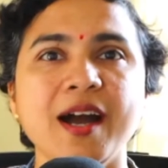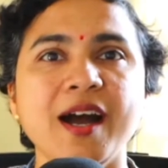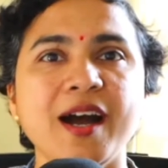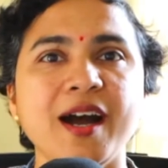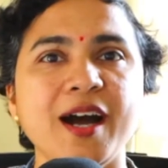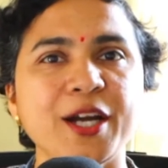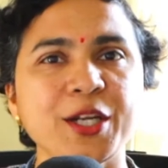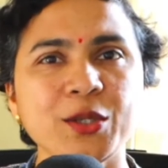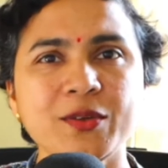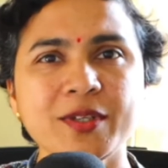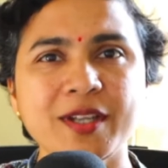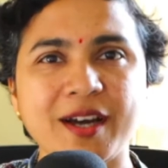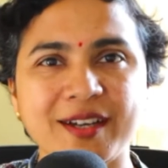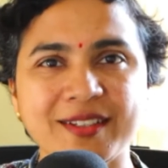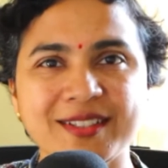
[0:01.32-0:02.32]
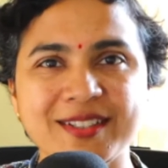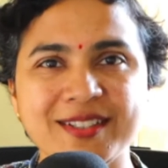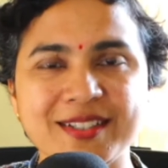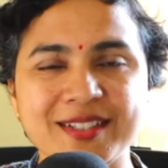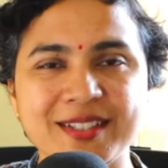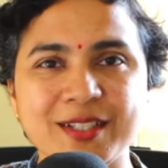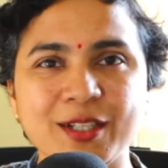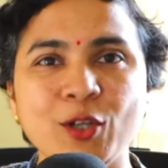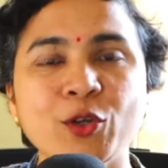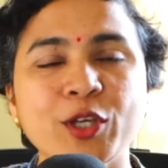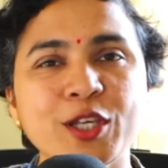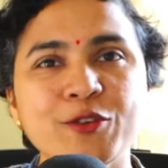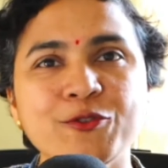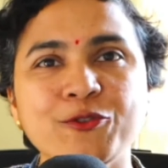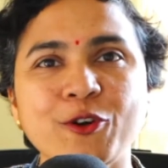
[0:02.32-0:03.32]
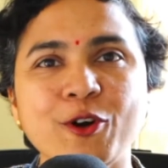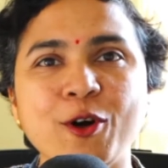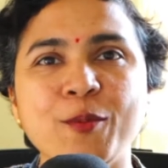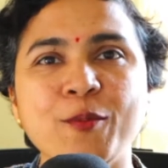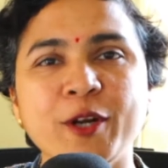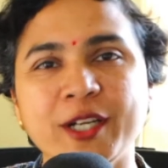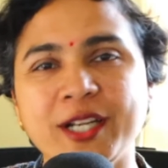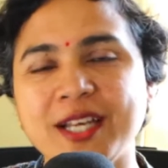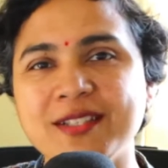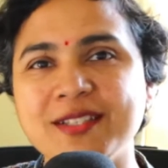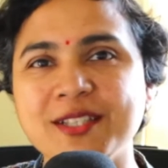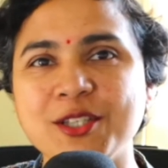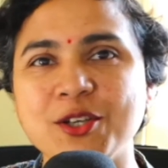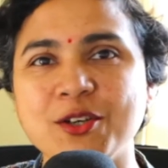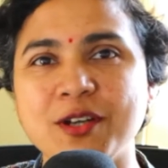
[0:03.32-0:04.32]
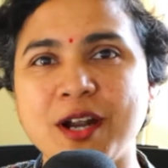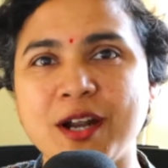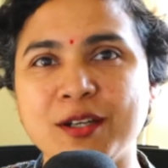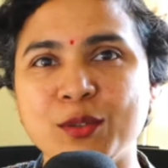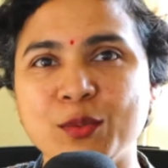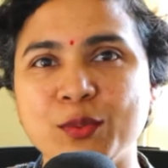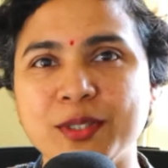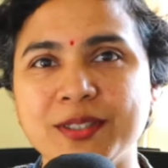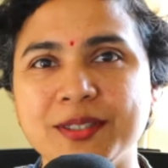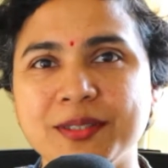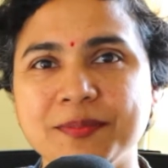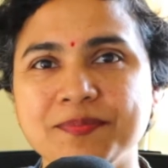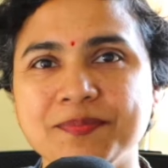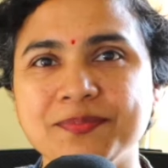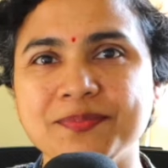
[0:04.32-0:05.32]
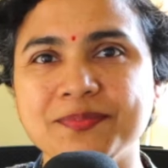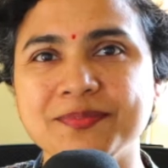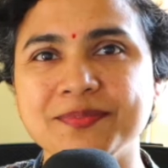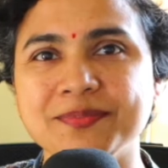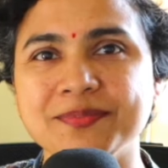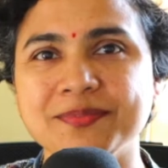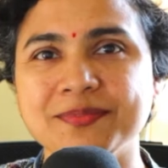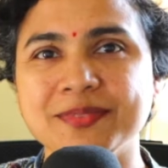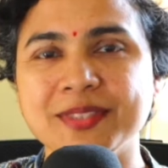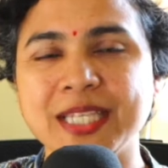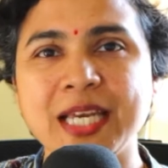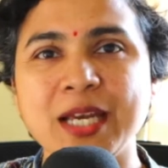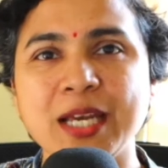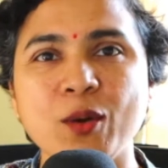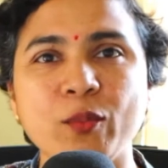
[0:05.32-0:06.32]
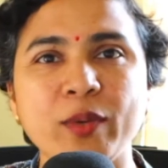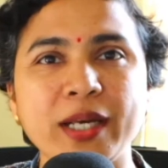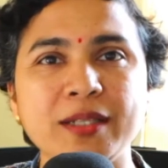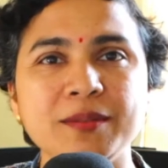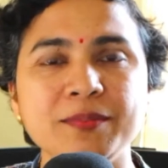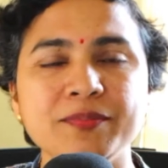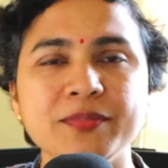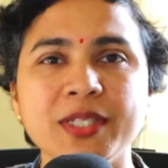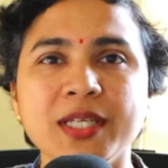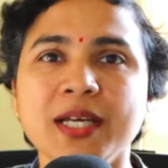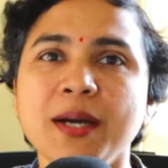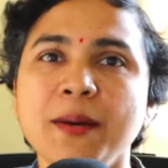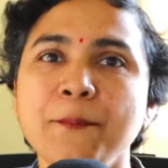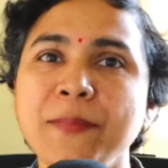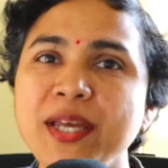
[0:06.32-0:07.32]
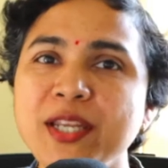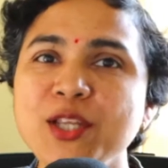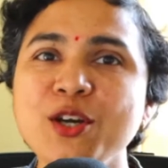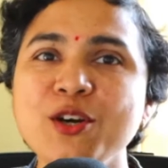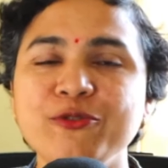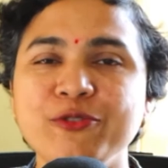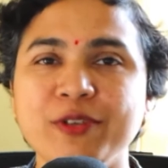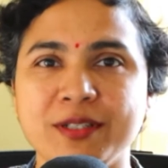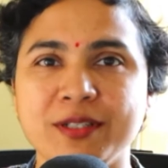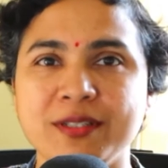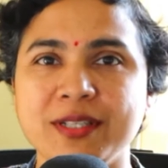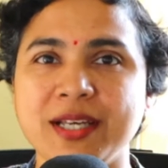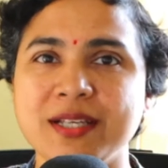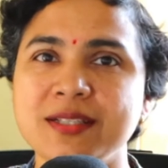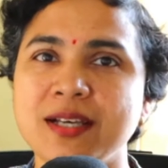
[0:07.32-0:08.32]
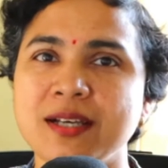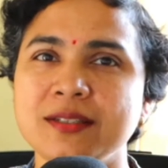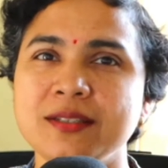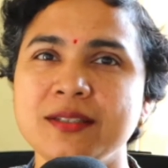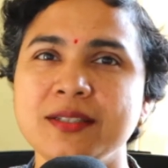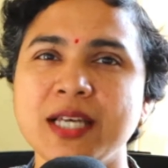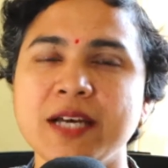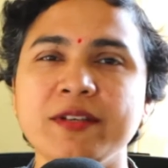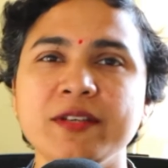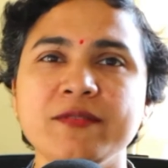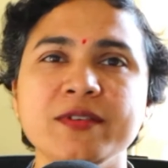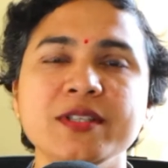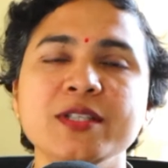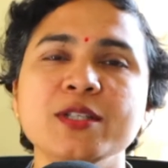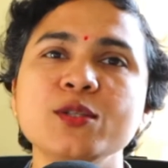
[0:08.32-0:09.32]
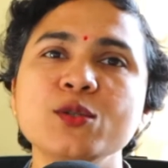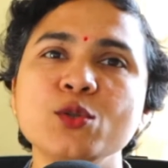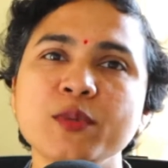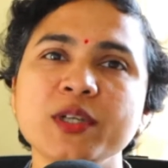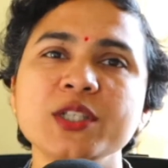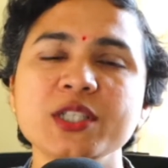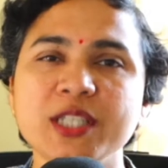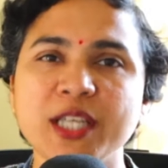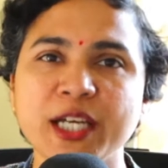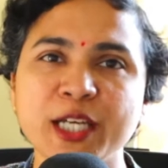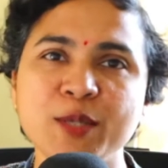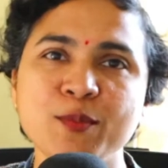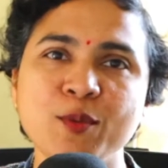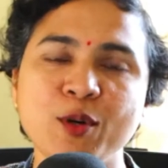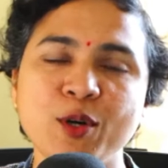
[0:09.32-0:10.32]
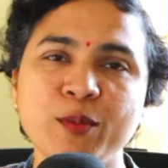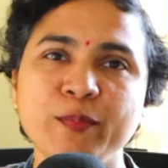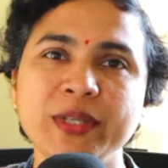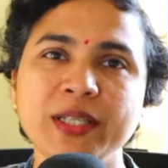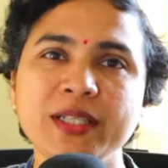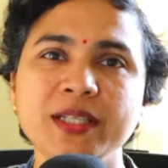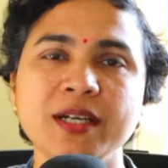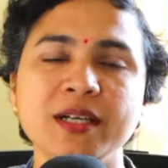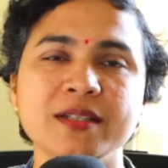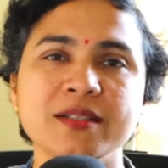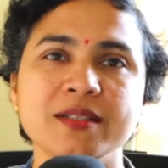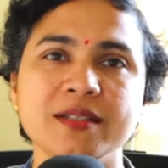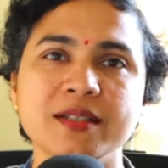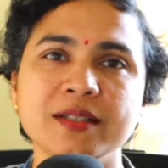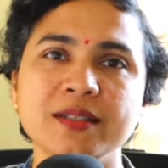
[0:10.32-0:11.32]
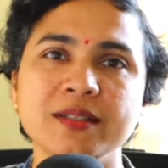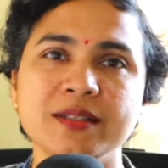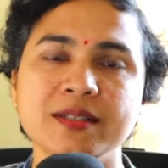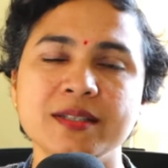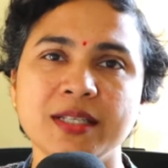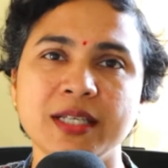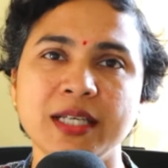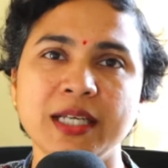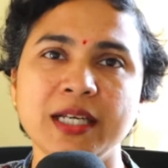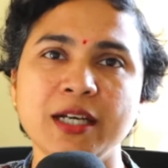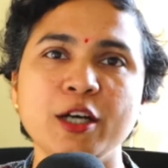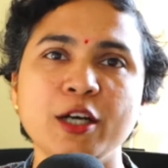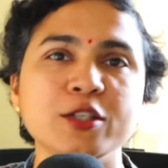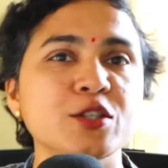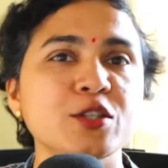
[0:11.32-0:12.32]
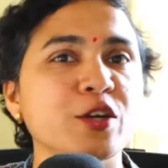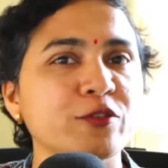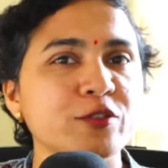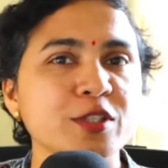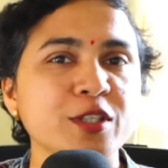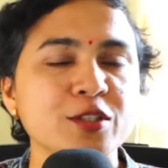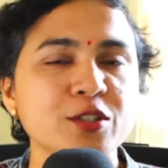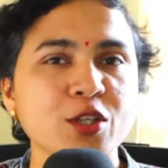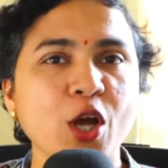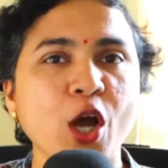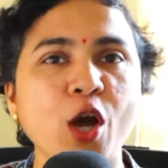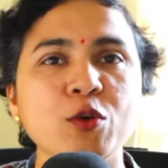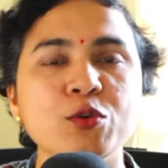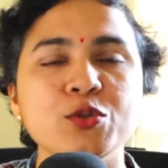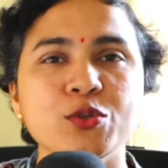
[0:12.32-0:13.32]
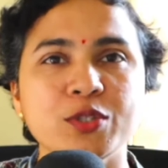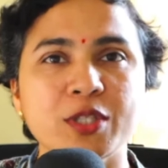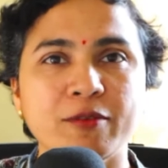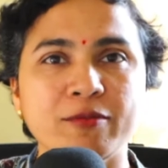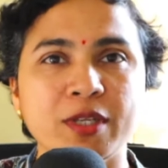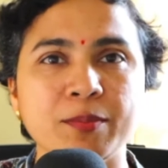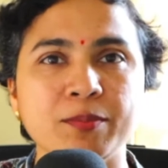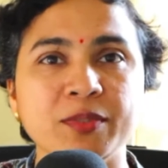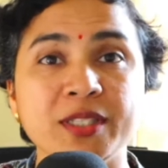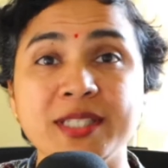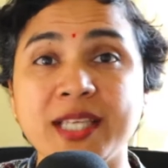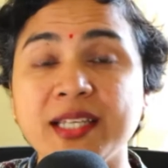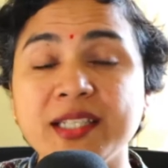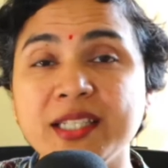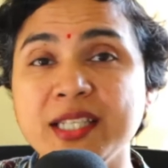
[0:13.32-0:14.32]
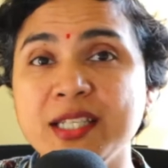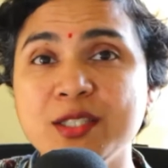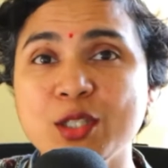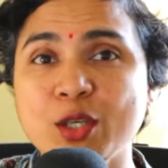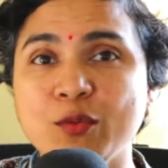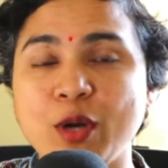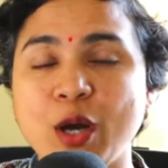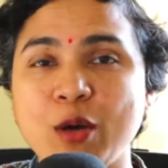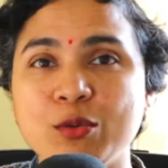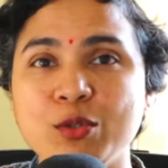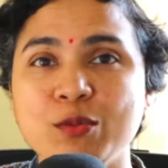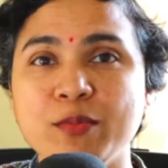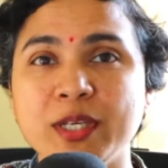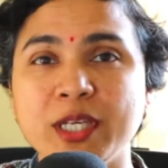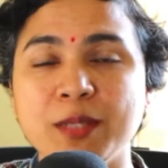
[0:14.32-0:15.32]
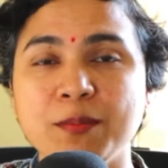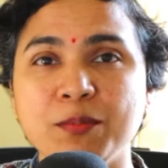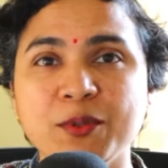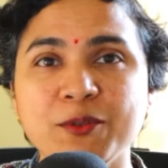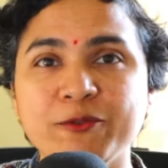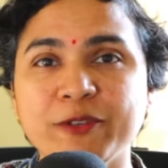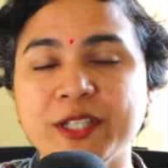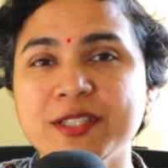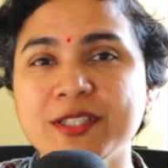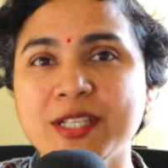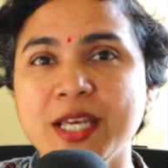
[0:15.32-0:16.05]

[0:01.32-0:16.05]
Are you an artist looking for monetizing your artwork? Well, many of us as artists have invested so much time on building our skills, our soft skills, and how to develop the techniques of how to make it perfect.